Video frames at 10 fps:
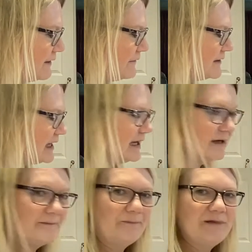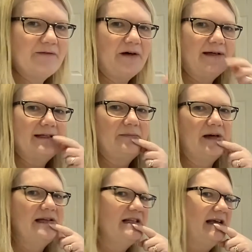15 divided
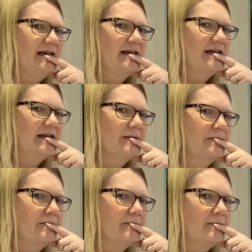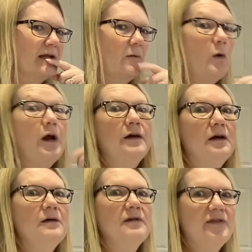by 6. Well, I
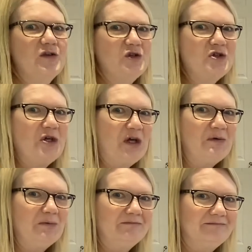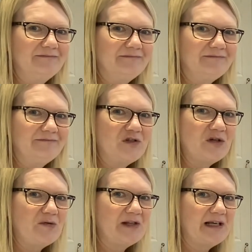know that there's 2
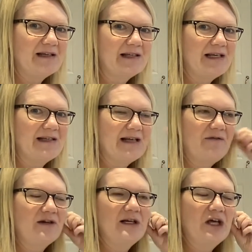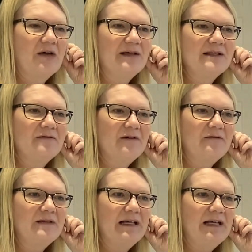sixes definitely go into
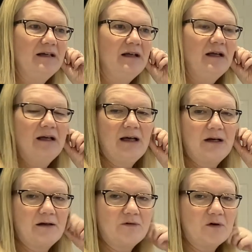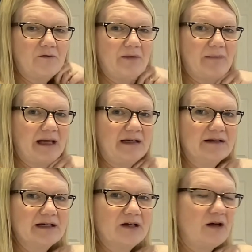15, and I've got a
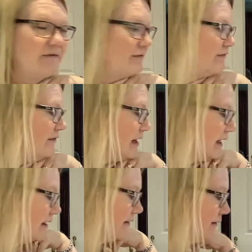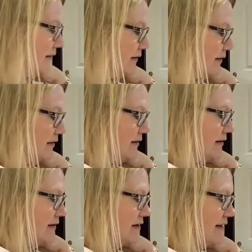remainder of 3.
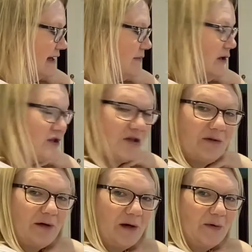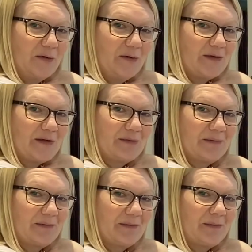So there's my 2 wholes.
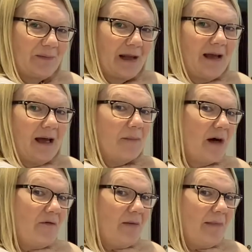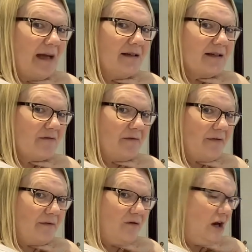And my remainder of
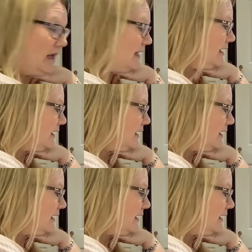3